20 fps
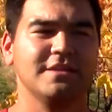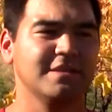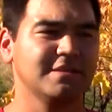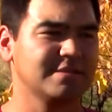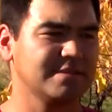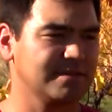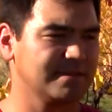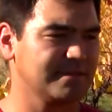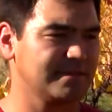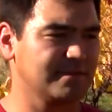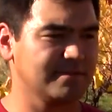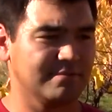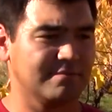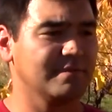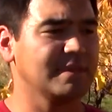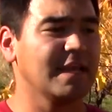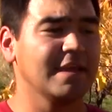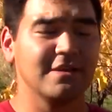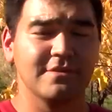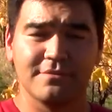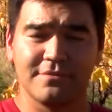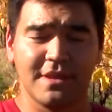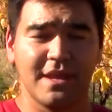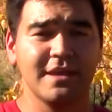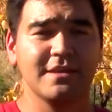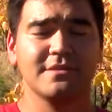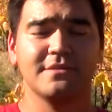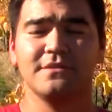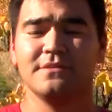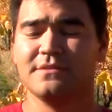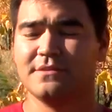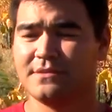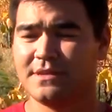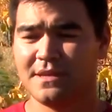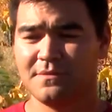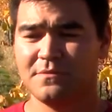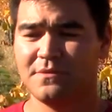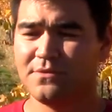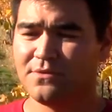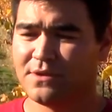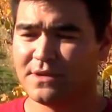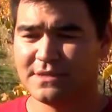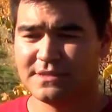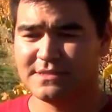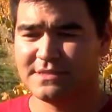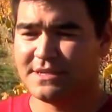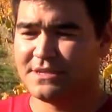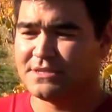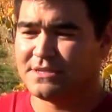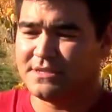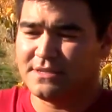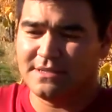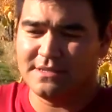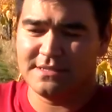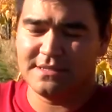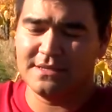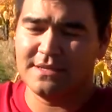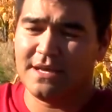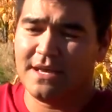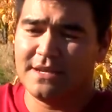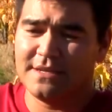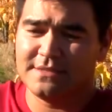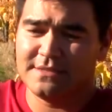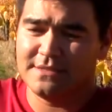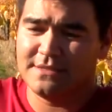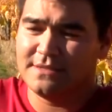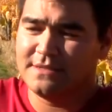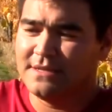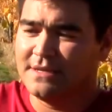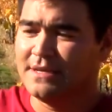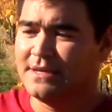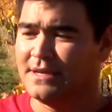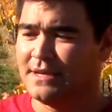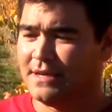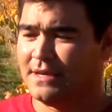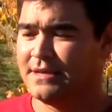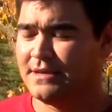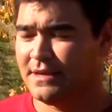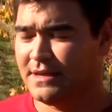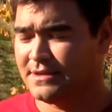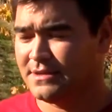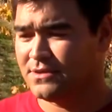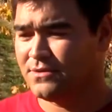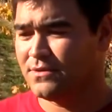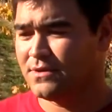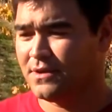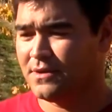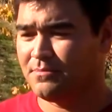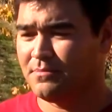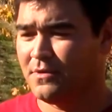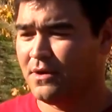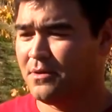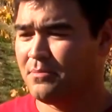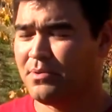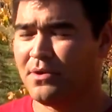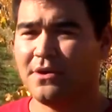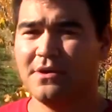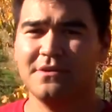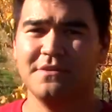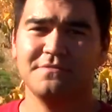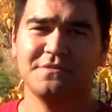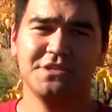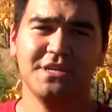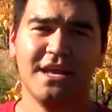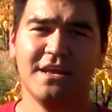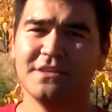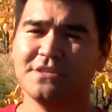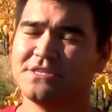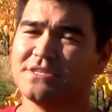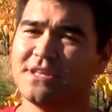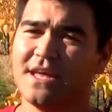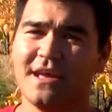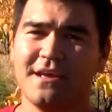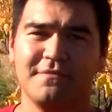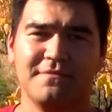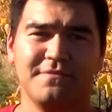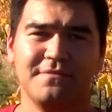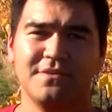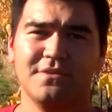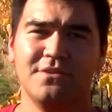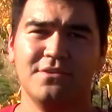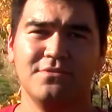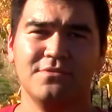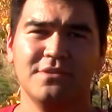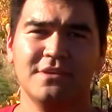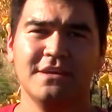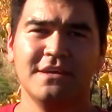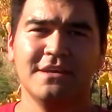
Let's, like the name of the organization that Cicadas and Hajduk are part of, challenge life, you know.